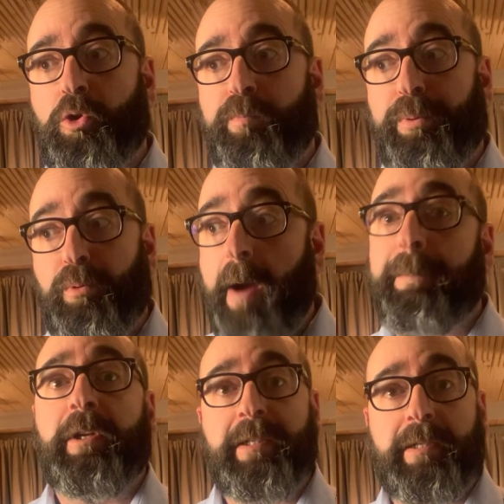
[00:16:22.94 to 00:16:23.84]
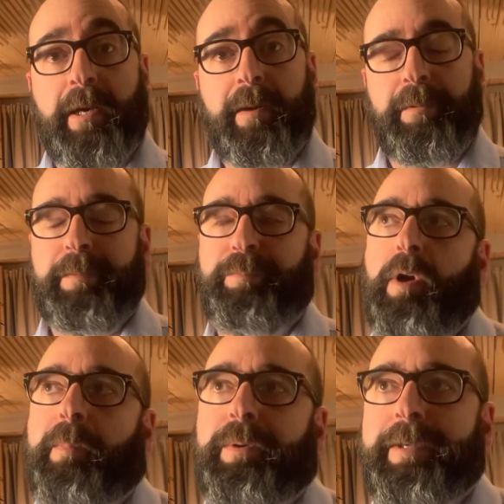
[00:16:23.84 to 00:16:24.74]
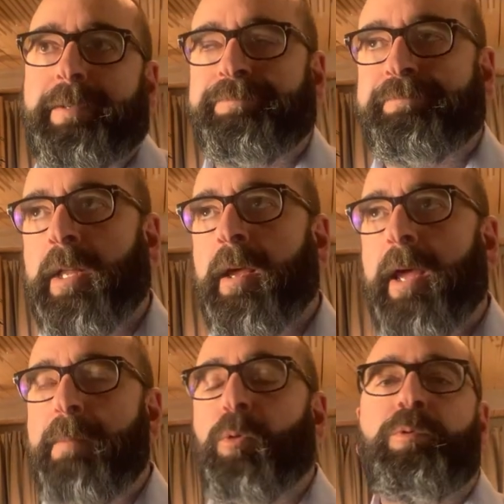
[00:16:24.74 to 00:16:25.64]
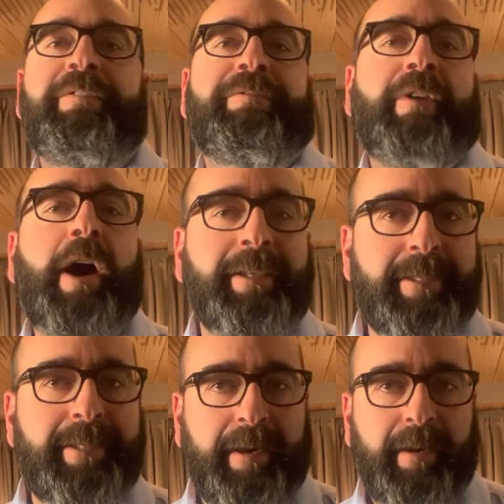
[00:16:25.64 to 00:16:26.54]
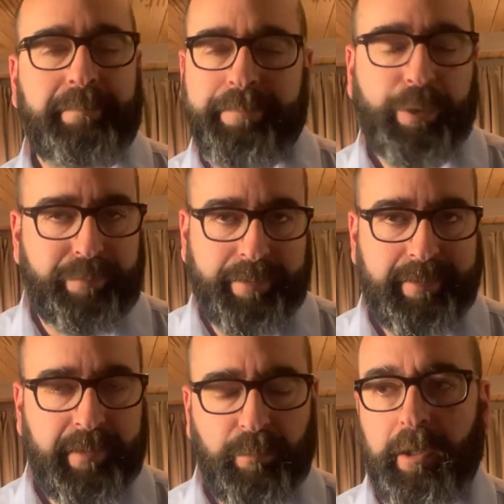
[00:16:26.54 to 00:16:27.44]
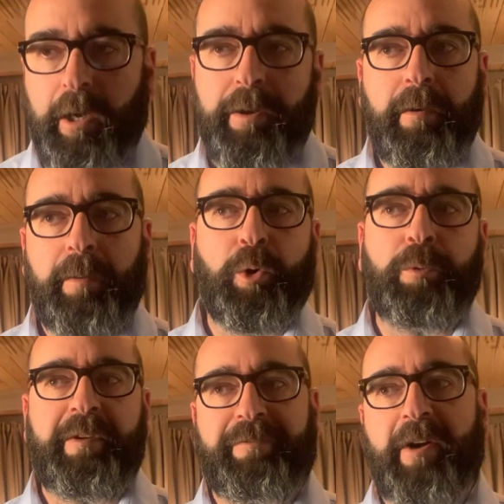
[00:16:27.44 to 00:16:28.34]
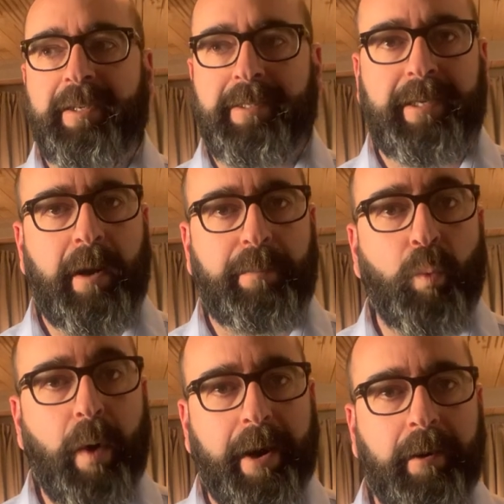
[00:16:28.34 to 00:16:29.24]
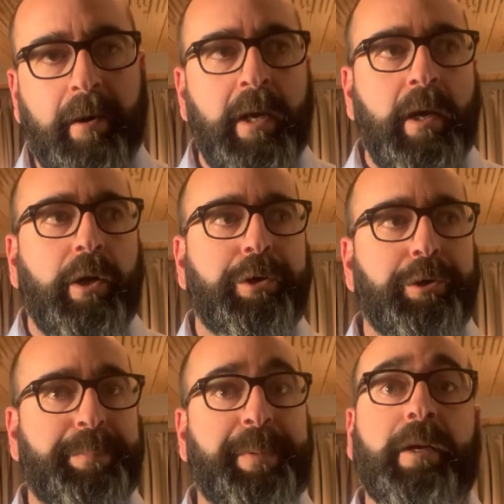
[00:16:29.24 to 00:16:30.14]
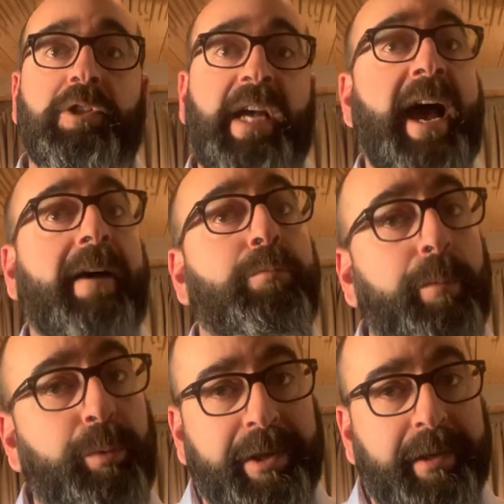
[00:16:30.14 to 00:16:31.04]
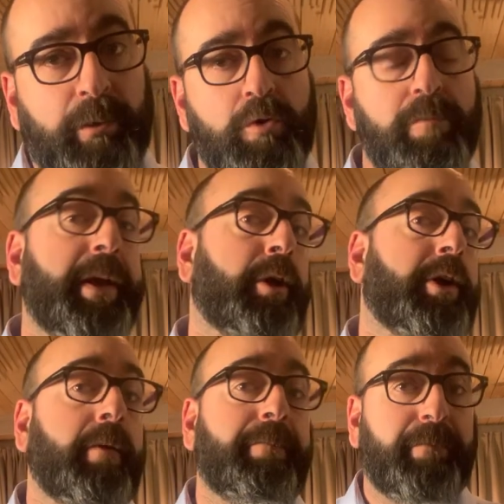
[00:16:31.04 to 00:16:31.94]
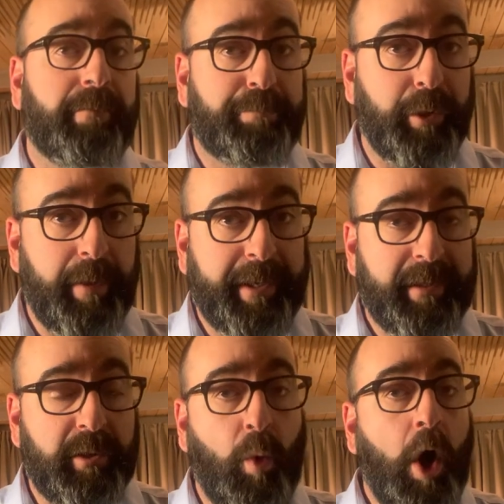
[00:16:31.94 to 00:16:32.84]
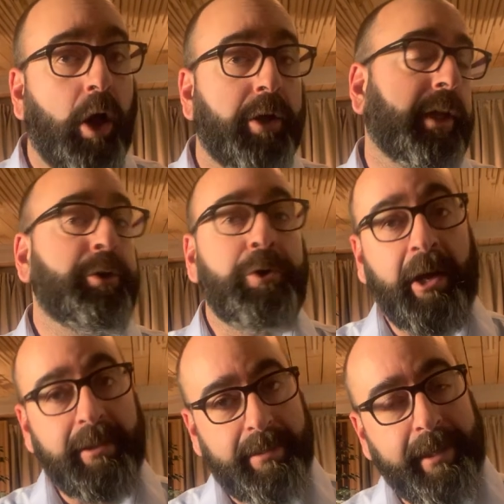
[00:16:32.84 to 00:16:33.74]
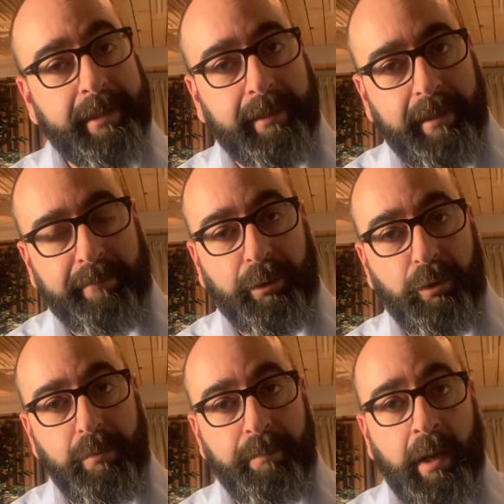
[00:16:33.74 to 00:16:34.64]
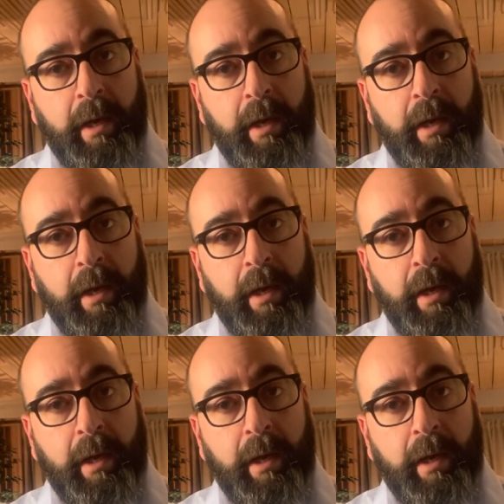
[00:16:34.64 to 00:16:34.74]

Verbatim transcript: properly set up, properly, a more refined setup, no offense to anyone, on a more refined setup where your speakers have more breathing room, they're not put up against the wall, like you're not sitting in the living room,